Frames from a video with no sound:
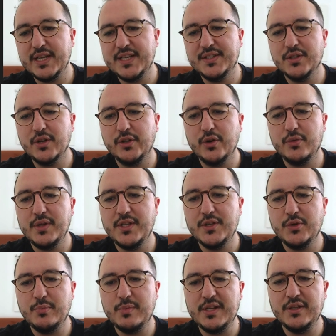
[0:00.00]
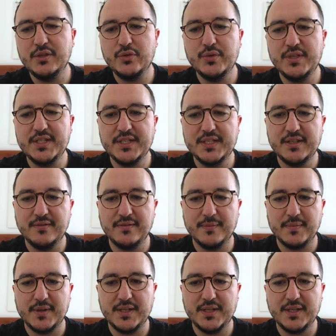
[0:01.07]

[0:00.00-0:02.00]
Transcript: is not going to be into this div.